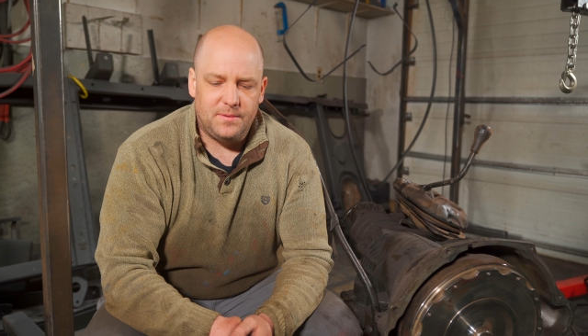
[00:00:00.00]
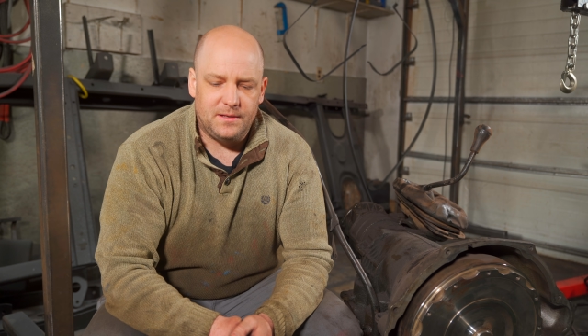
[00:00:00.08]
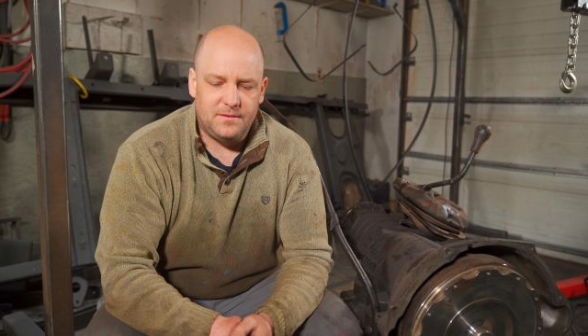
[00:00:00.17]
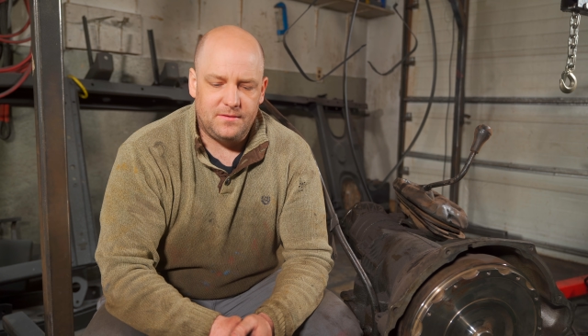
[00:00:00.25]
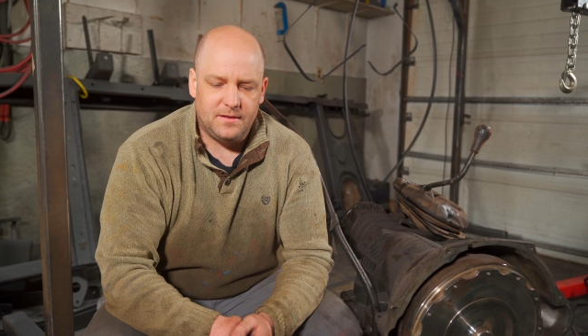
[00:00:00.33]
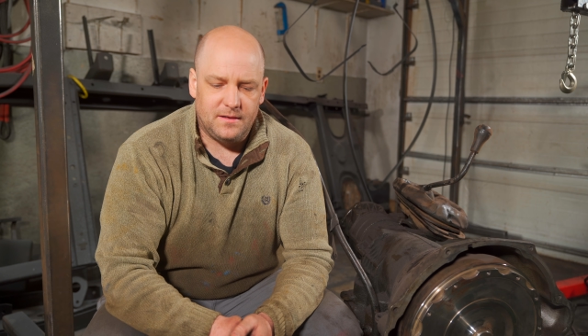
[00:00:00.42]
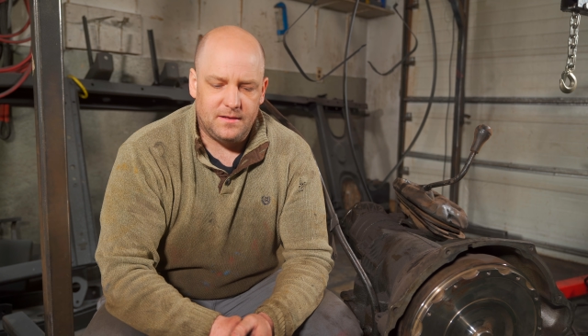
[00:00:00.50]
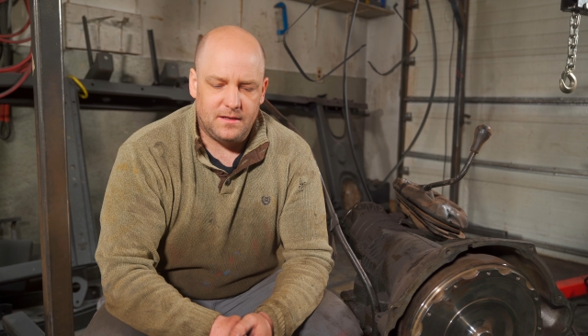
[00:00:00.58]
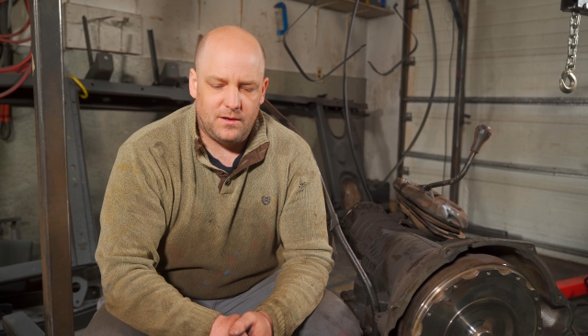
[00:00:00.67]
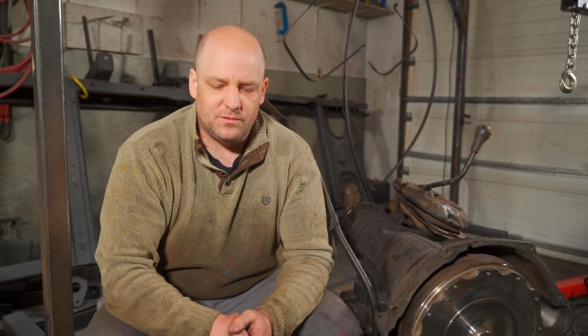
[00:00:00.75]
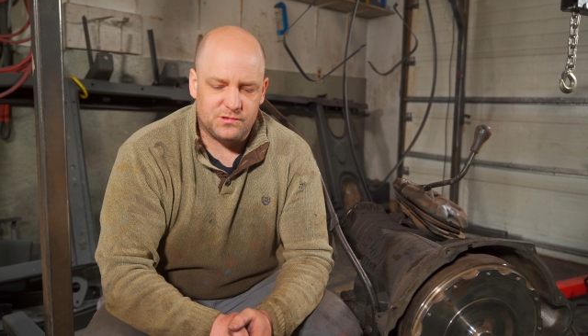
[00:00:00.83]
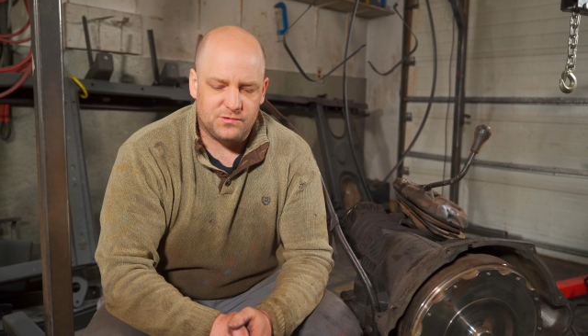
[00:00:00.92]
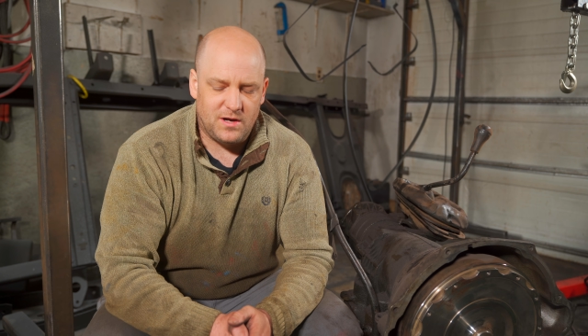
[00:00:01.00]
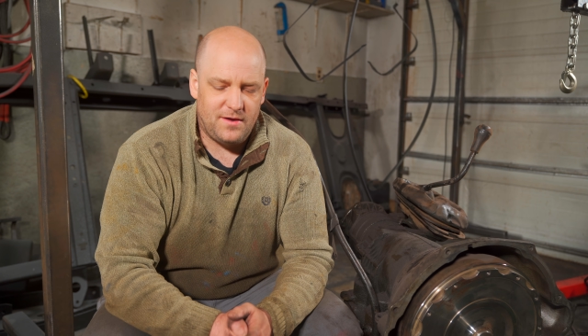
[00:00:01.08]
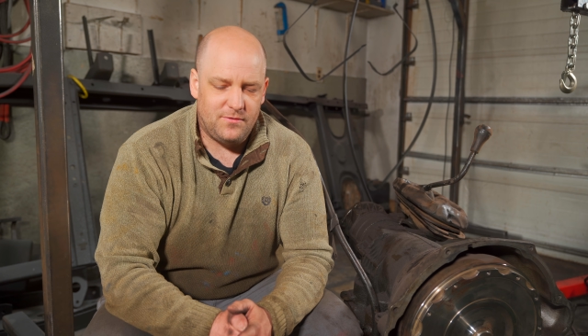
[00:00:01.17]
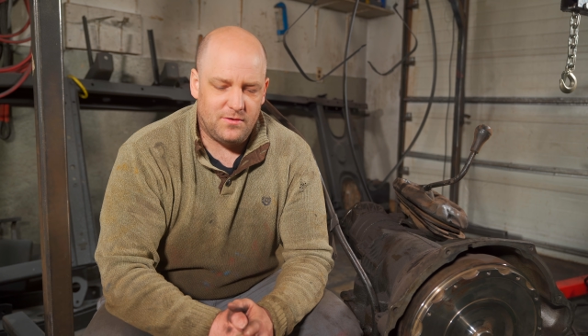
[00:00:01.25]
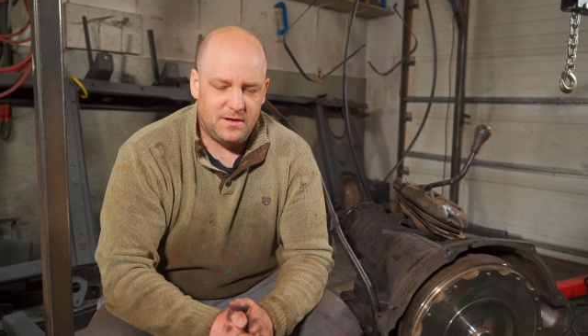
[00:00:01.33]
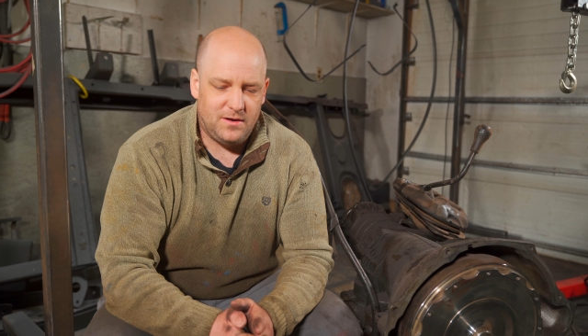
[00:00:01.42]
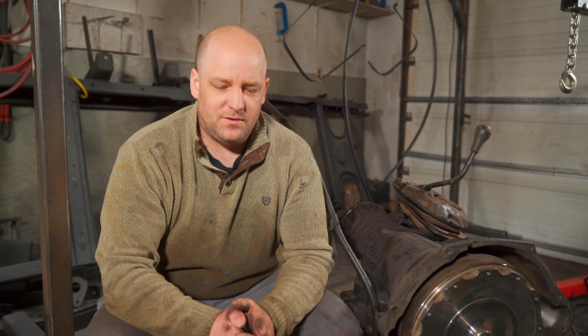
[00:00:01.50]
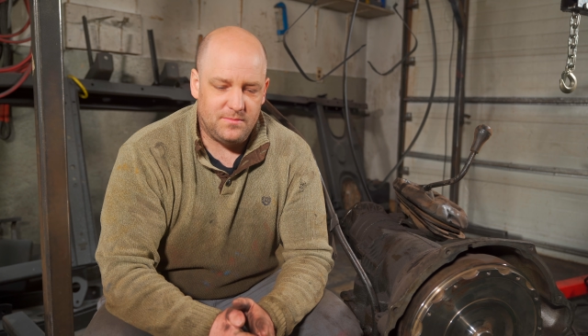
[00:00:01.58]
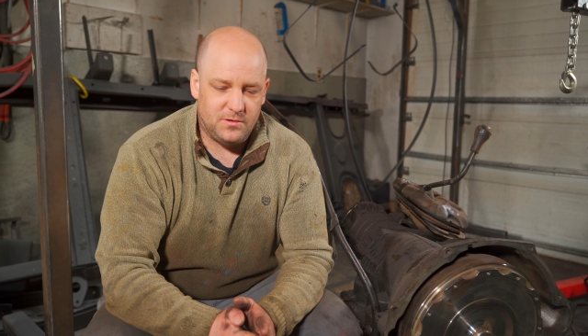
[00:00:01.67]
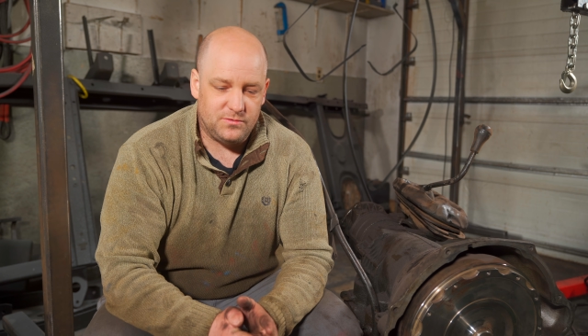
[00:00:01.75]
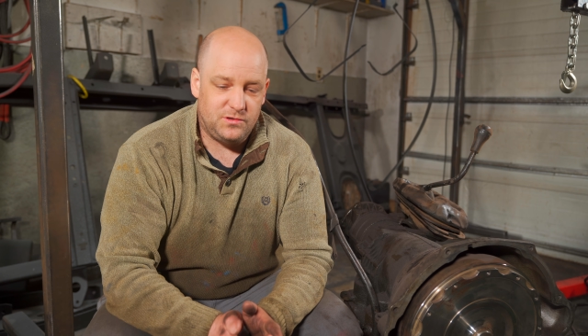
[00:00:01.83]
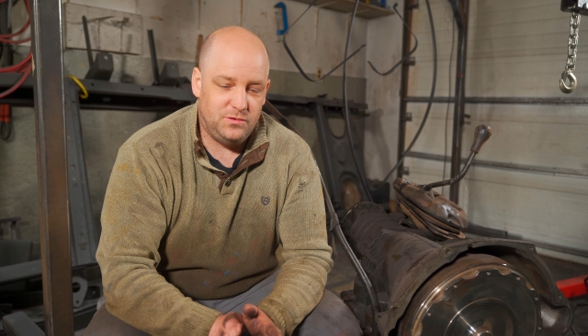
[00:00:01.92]
But I was driving around
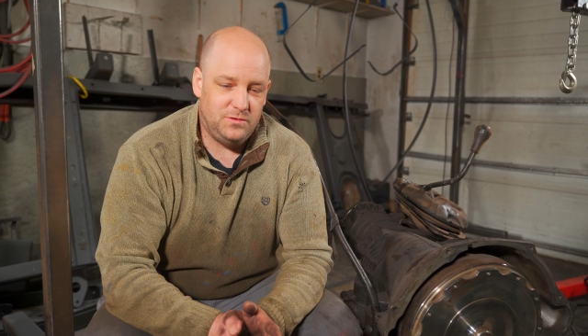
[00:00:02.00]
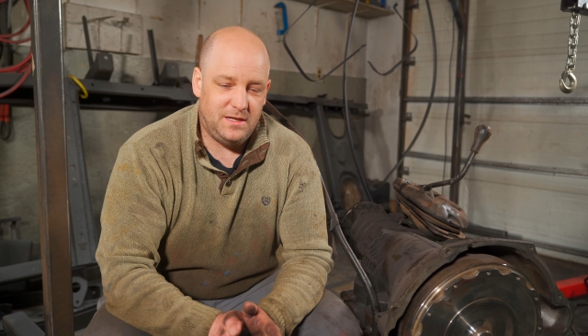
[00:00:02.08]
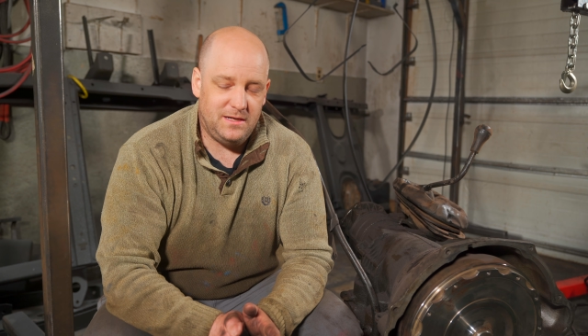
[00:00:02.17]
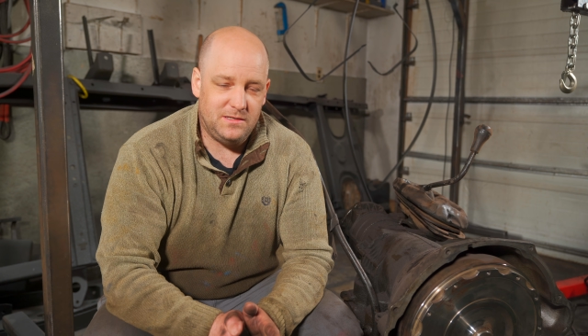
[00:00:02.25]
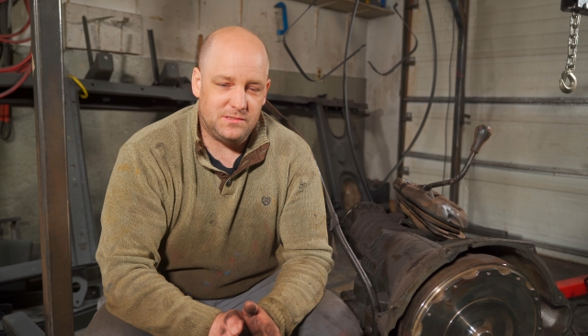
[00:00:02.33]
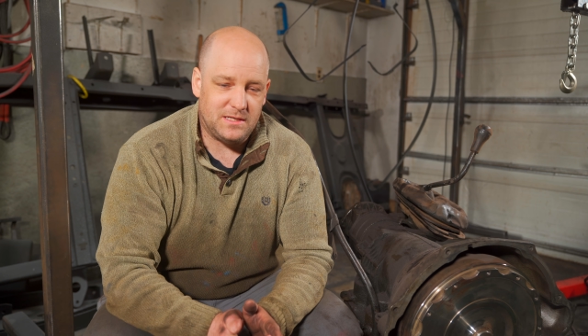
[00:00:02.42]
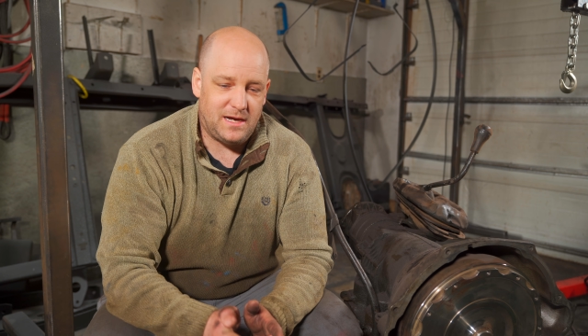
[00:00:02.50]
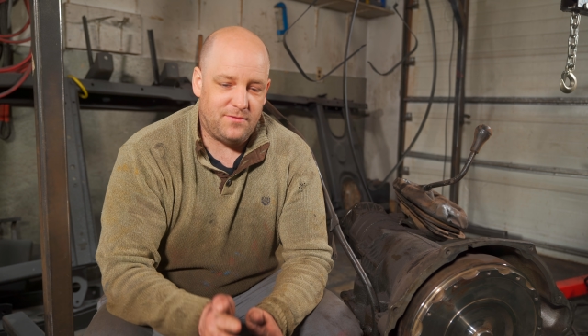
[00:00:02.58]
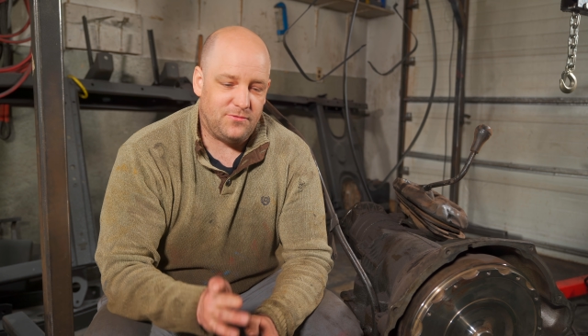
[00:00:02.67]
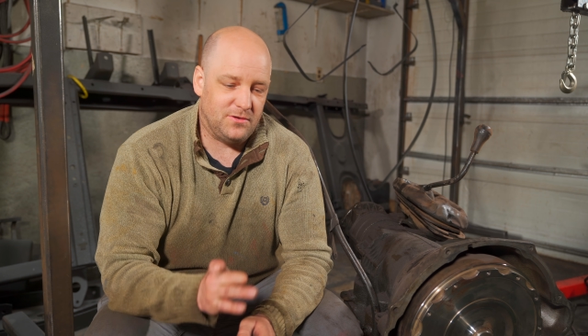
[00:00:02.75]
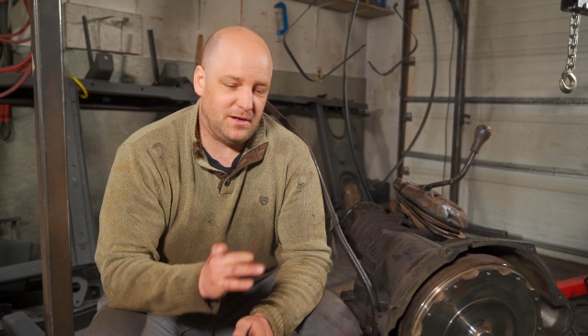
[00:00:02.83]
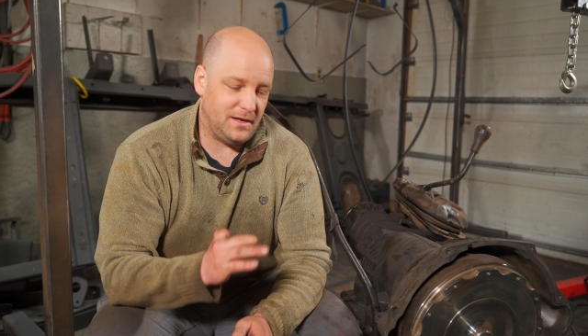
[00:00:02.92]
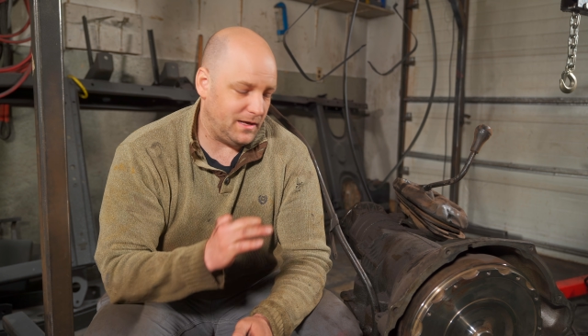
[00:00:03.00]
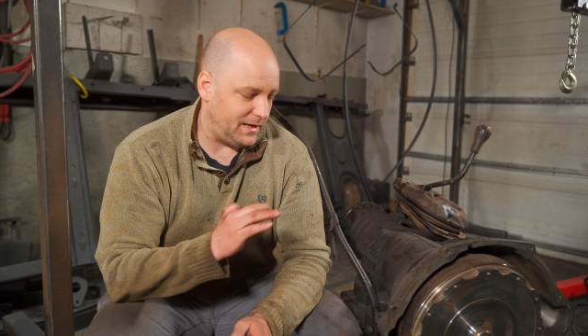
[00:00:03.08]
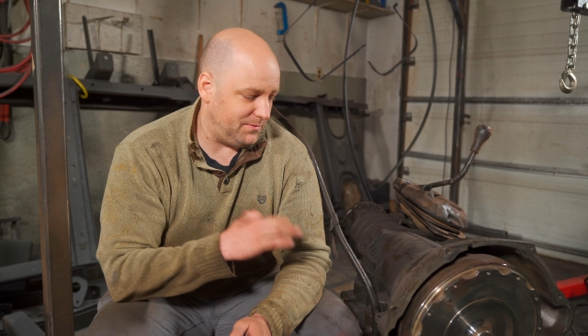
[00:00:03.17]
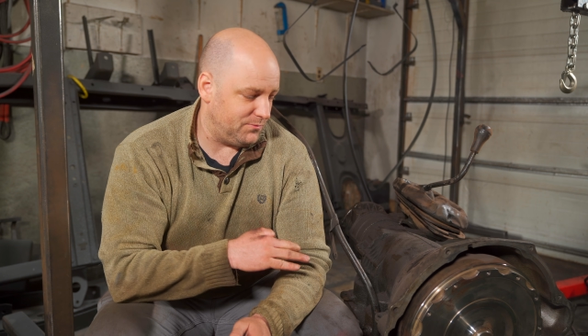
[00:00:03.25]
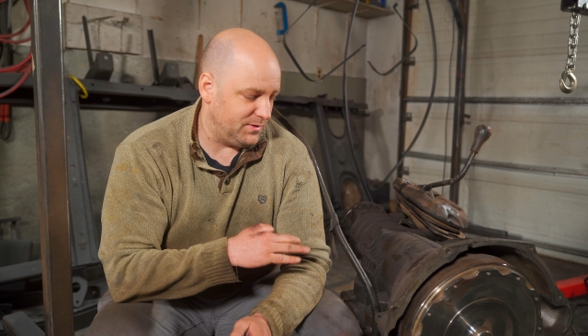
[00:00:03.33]
about 2 days after I